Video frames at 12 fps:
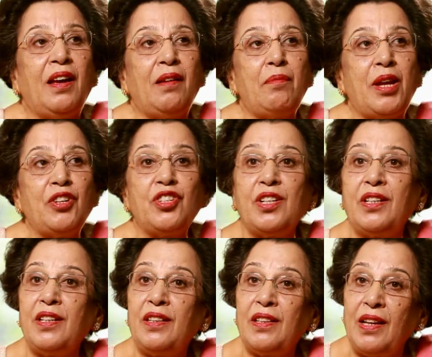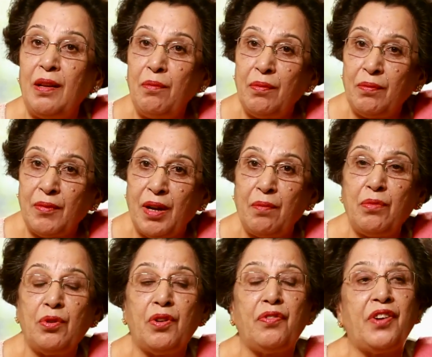mentioned in the Limca
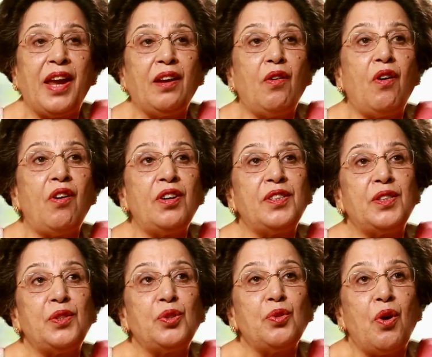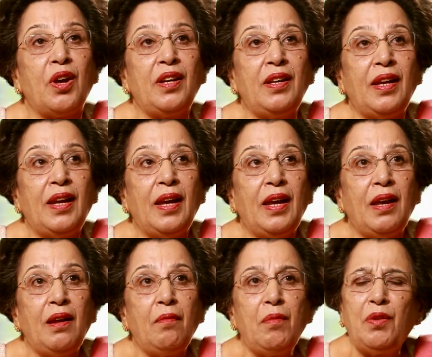Book of Records and so on.
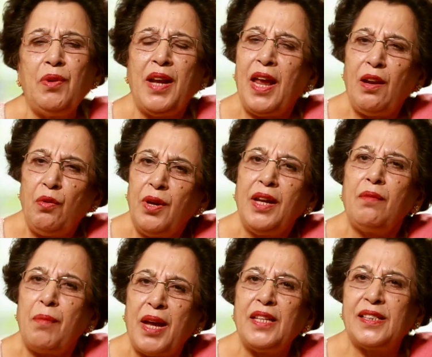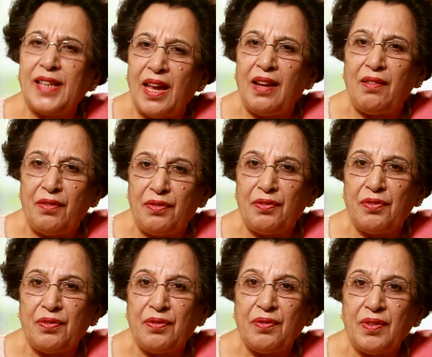But when I look at myself
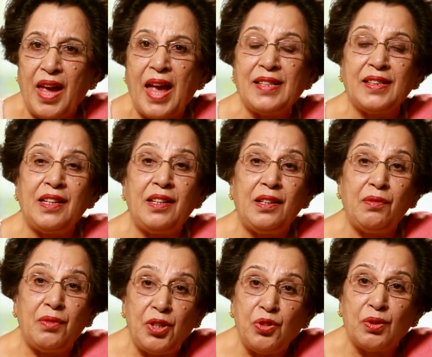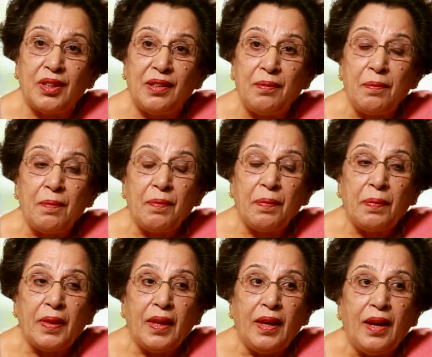as an individual,
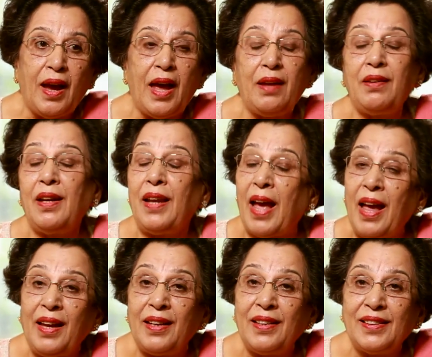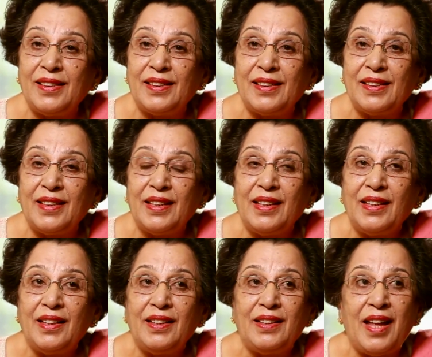I realize
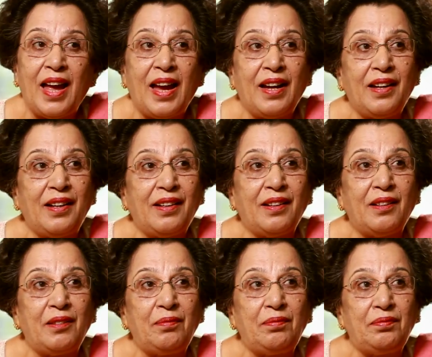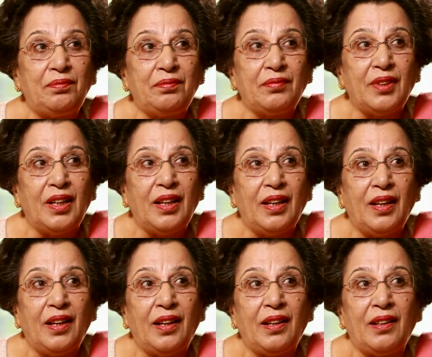that
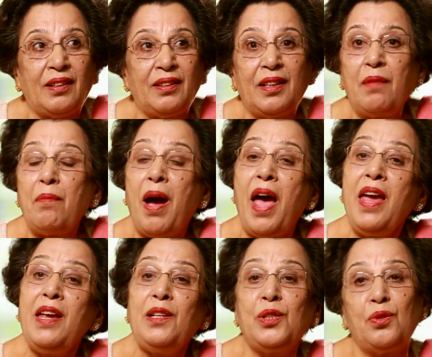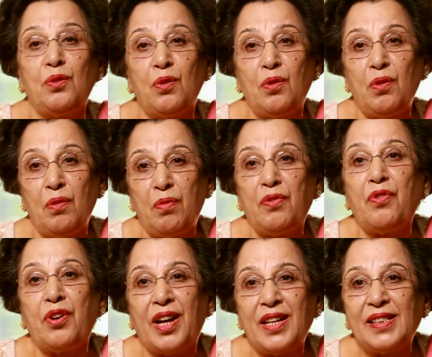there are miles to go
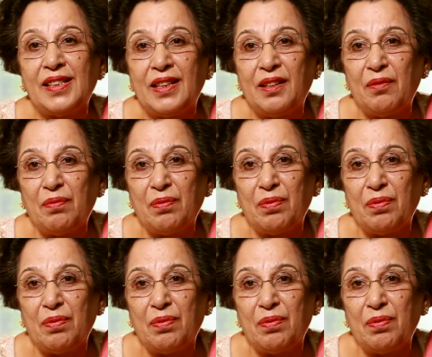before I sleep.